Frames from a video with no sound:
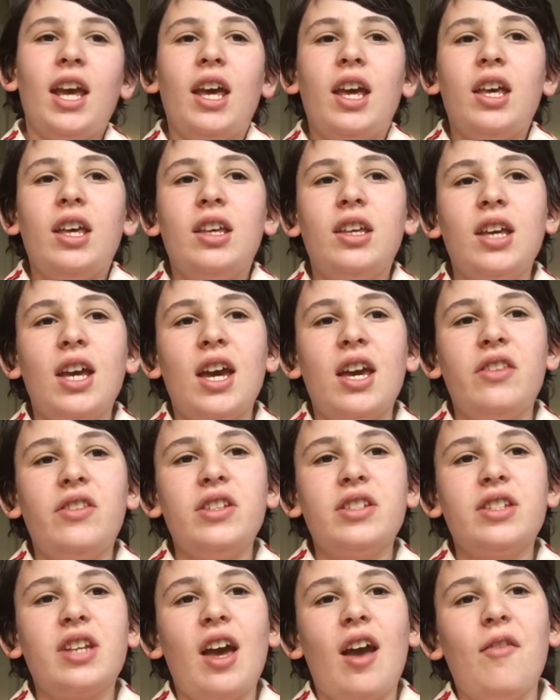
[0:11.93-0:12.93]
Yeah,
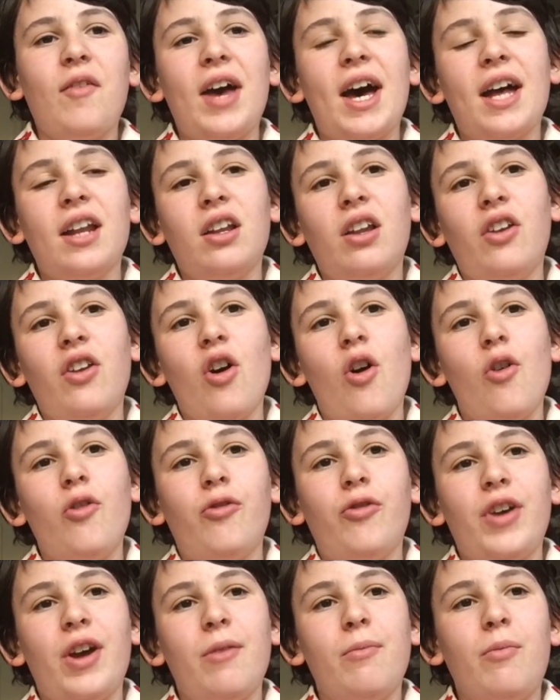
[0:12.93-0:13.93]
this came out in
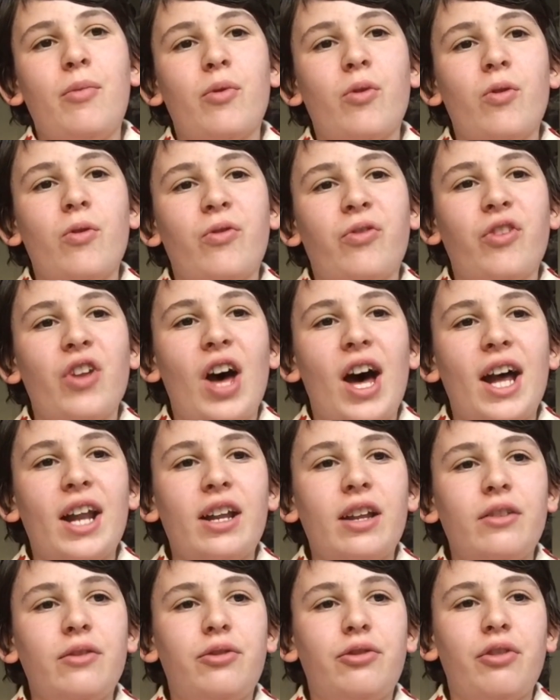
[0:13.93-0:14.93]
November of
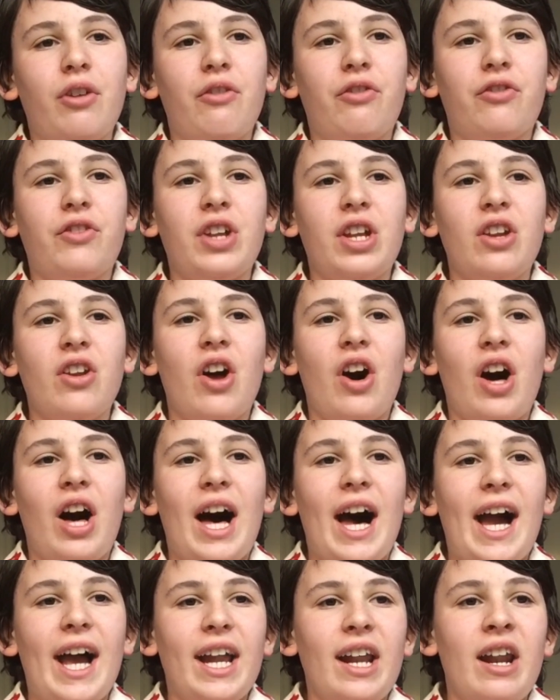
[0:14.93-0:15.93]

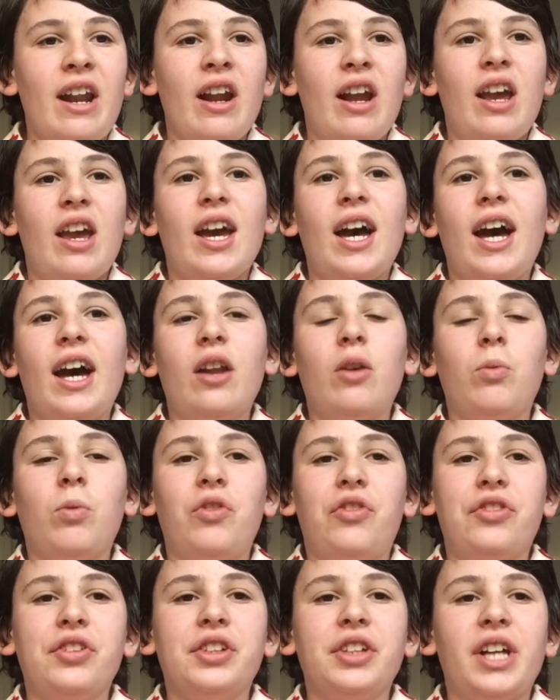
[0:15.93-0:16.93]
1959, and it
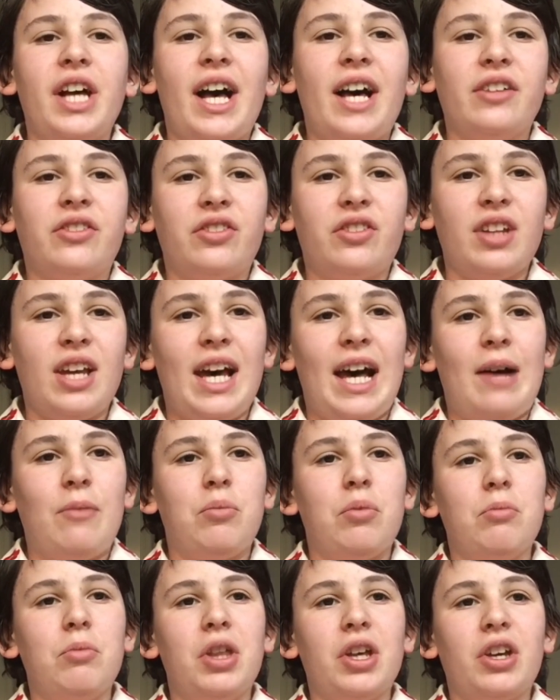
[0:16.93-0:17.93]
was the last
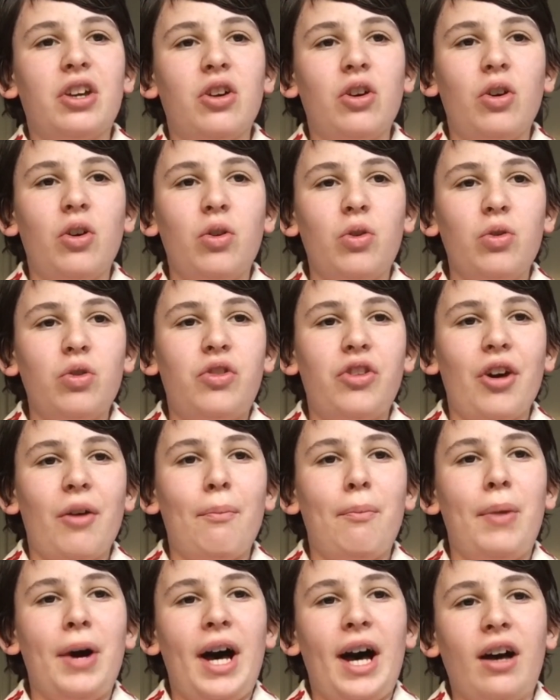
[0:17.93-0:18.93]
album that Colonel Tom
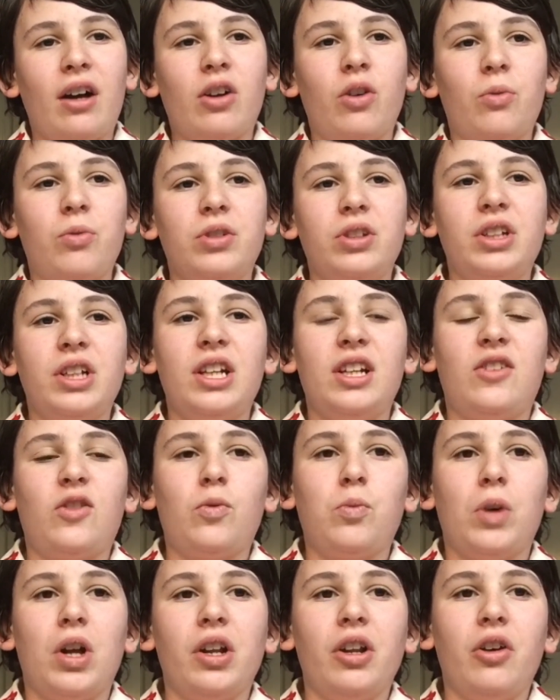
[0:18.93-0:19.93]
Parker released
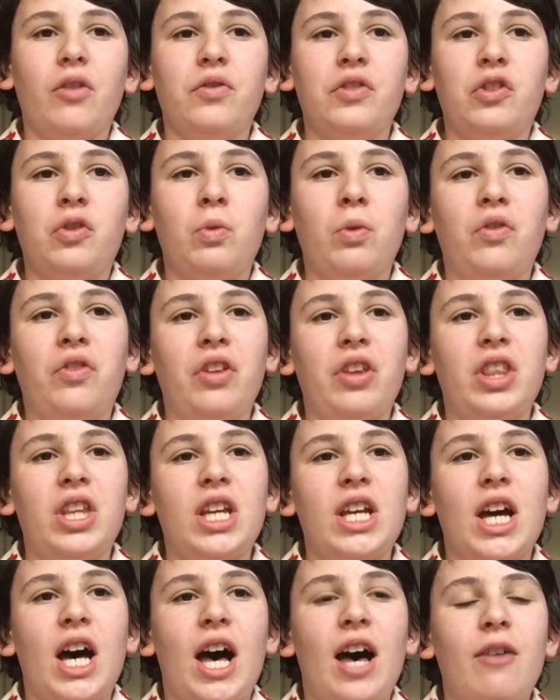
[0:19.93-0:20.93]
while Elvis was in
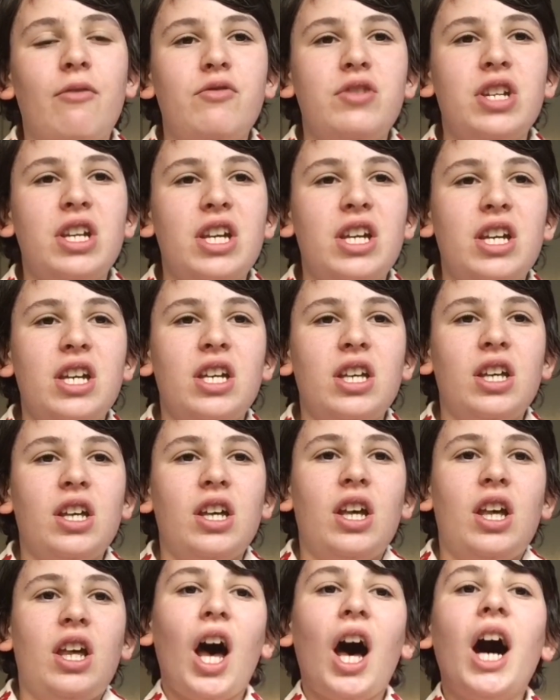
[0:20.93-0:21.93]
the army.
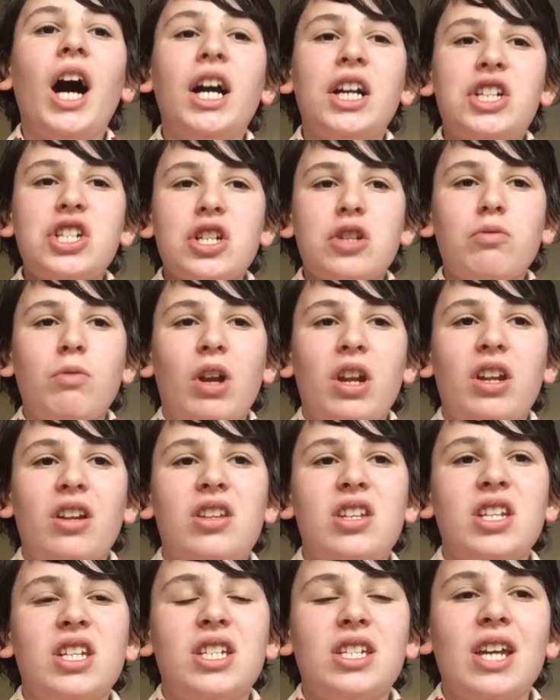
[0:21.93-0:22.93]
I just wanted
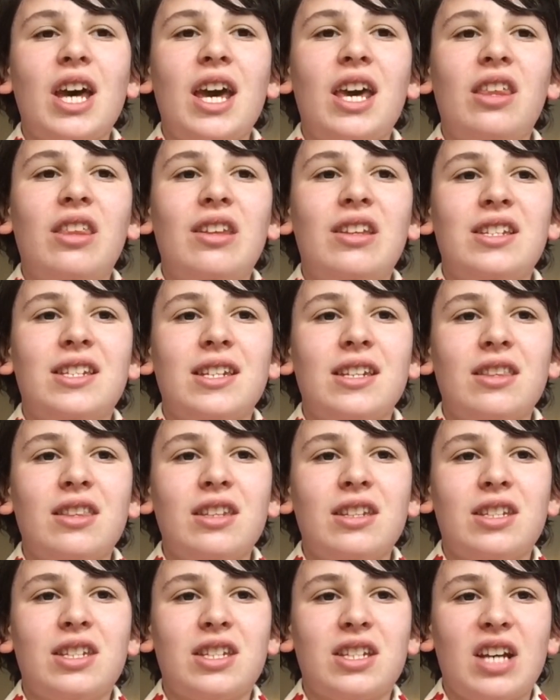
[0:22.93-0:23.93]
to say this at the
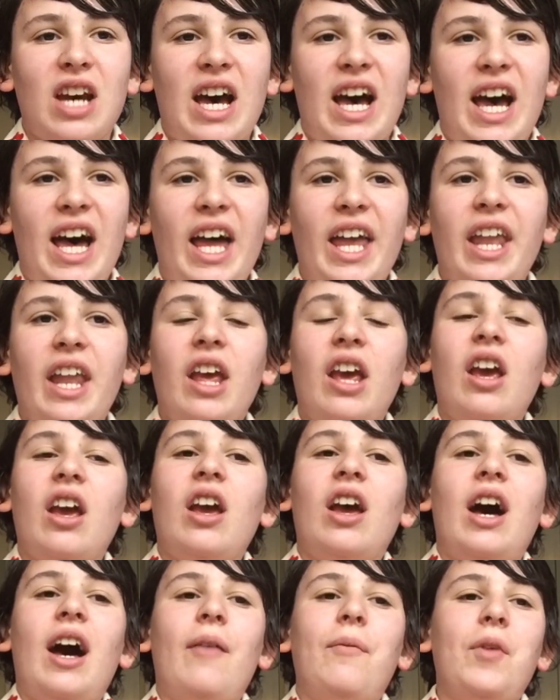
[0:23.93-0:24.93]
start.
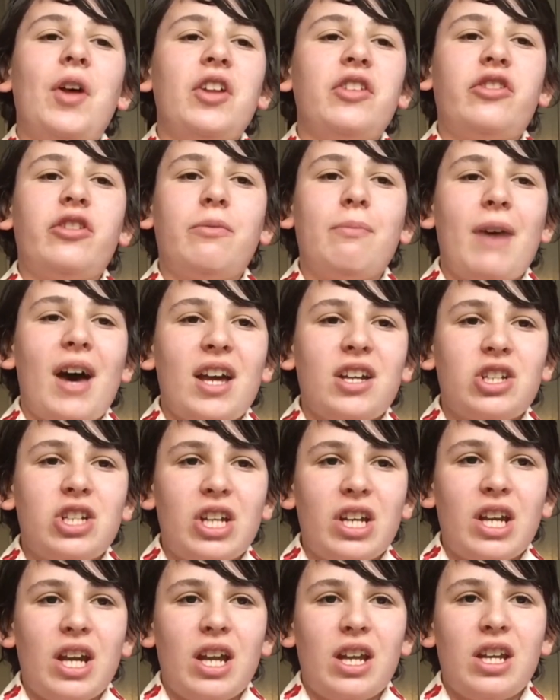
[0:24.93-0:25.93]
I'm not
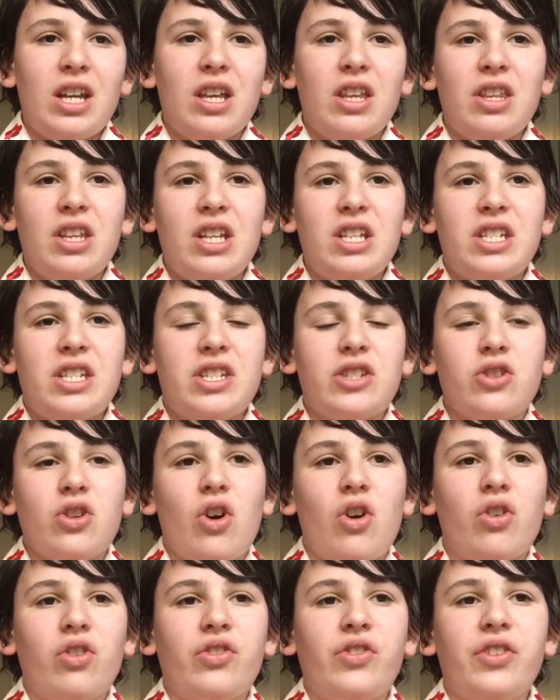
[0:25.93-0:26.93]
smashing any of these
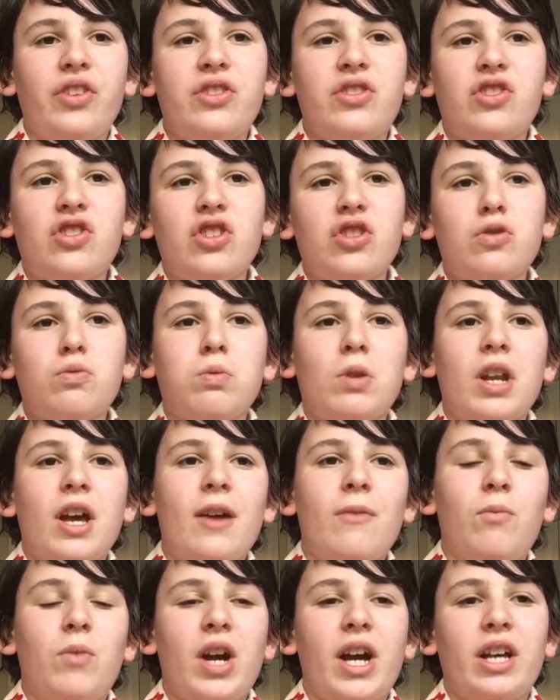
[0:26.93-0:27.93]
songs, it's just when I
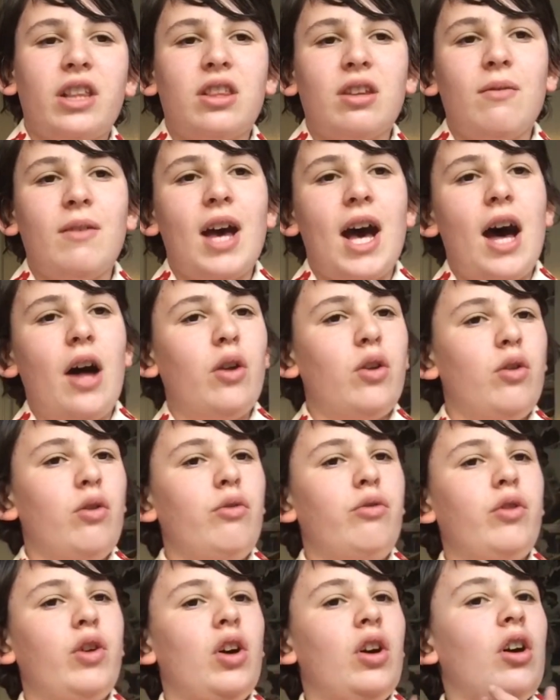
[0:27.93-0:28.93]
rank them out
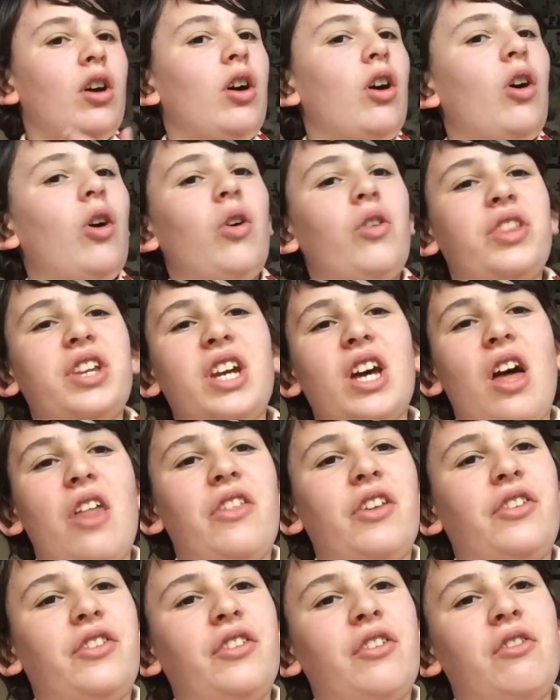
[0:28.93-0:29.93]
of all the other
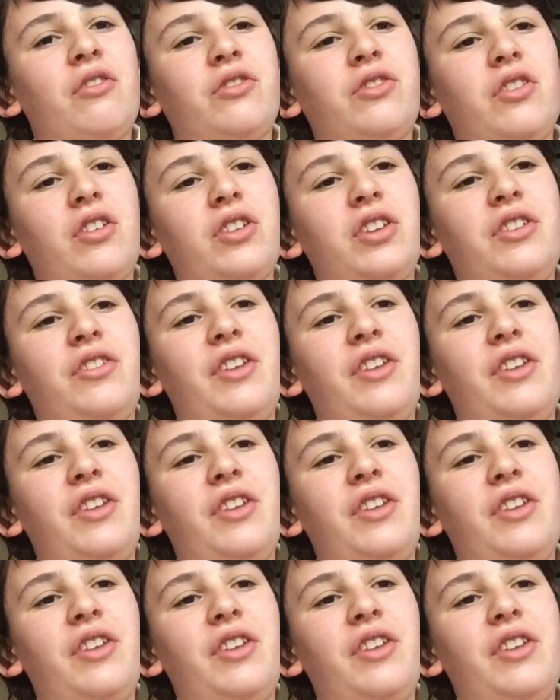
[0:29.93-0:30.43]
songs on this